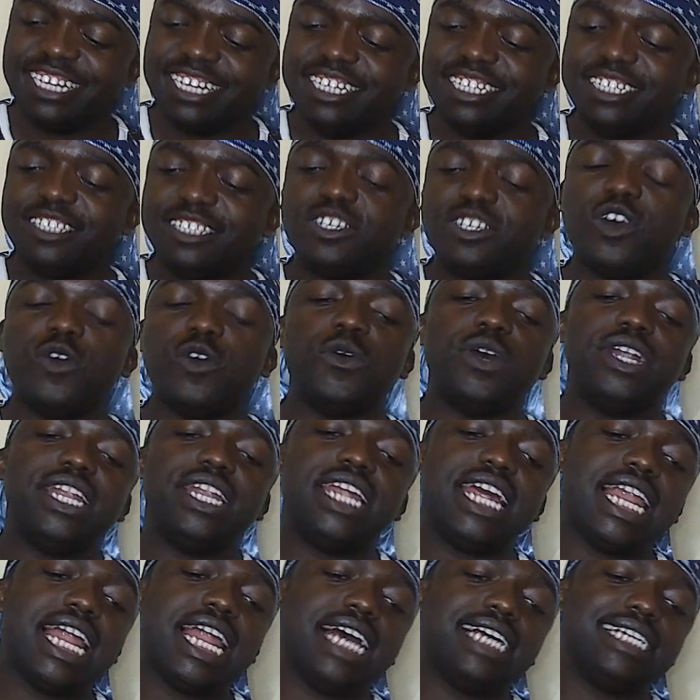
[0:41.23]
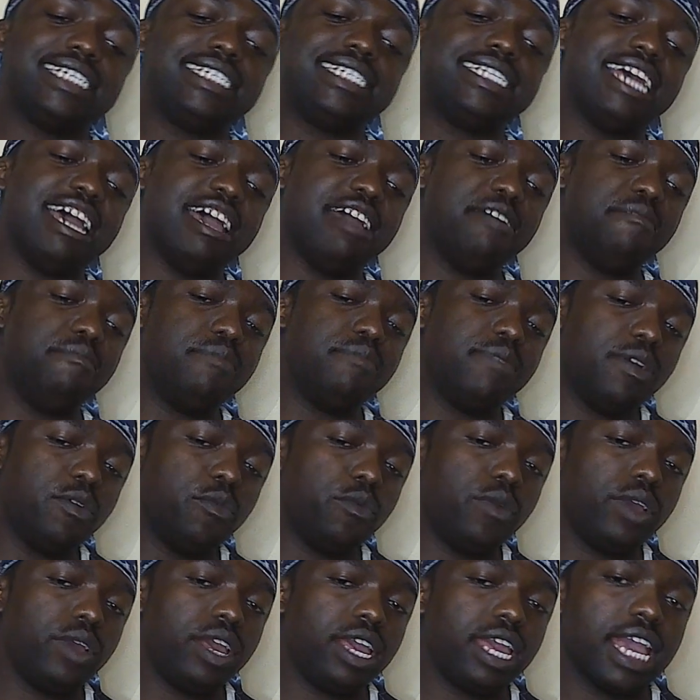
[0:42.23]
so the last time
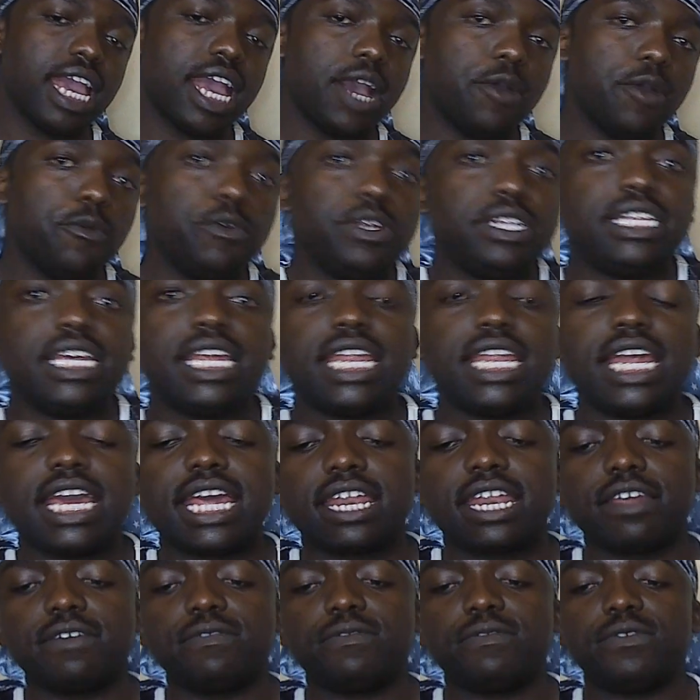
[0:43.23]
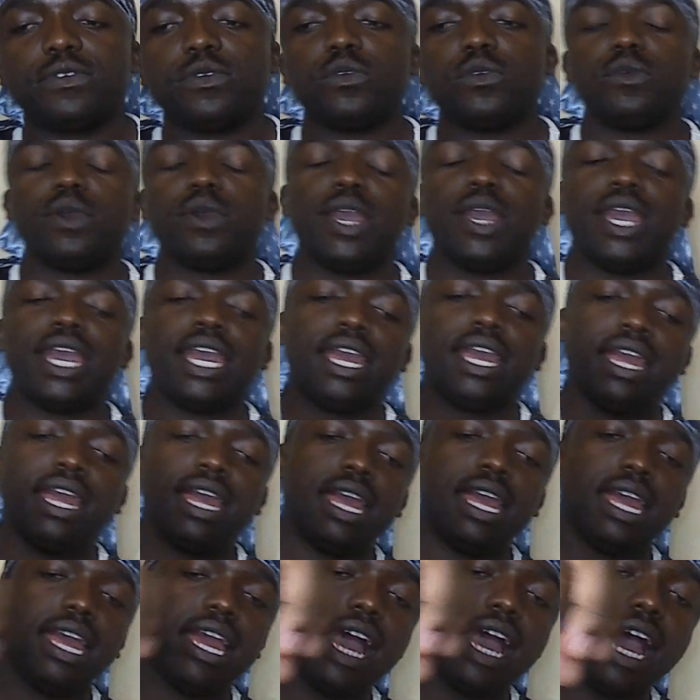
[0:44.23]
we did a review where
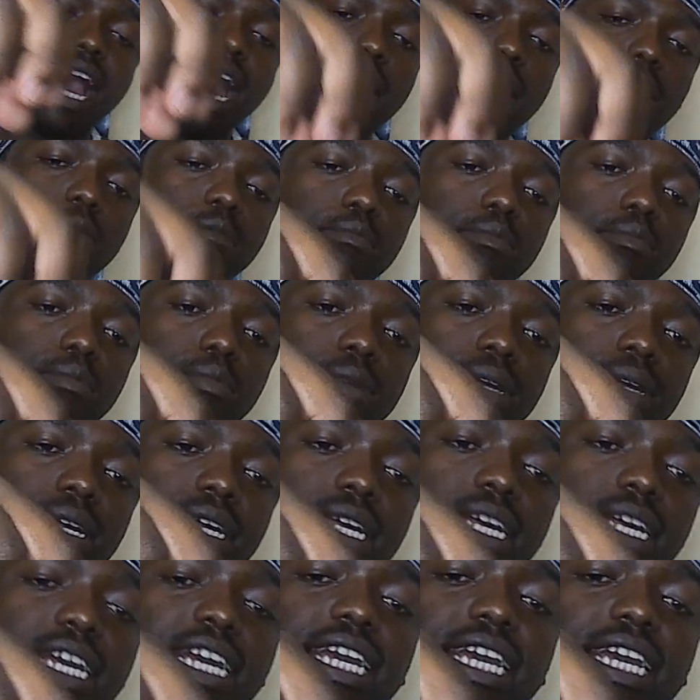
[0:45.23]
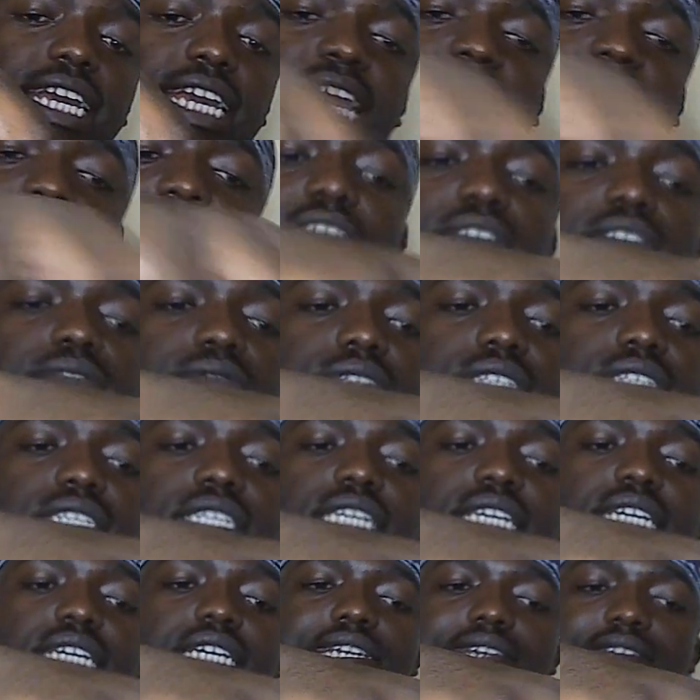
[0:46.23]

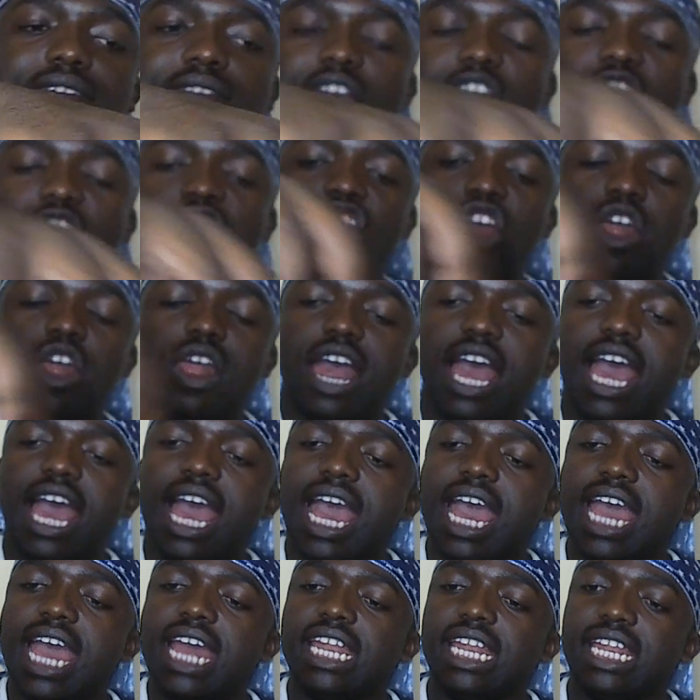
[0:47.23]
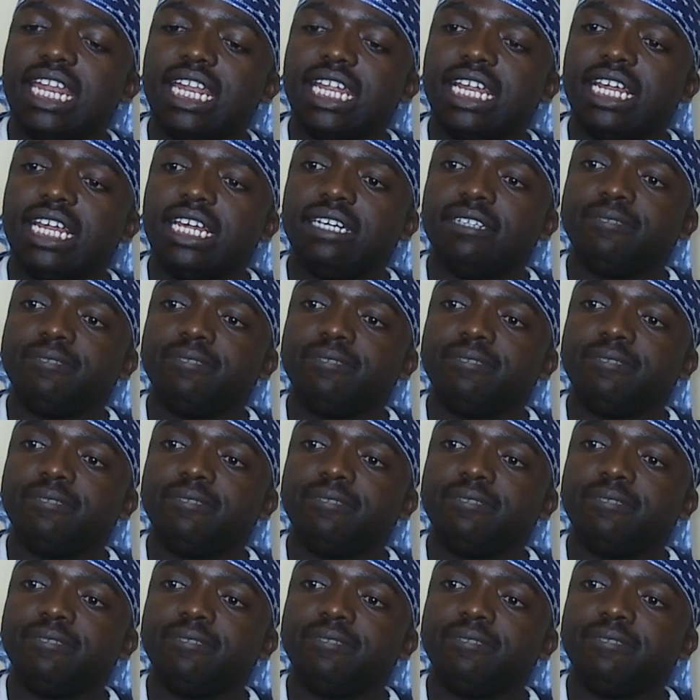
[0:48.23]
KFC and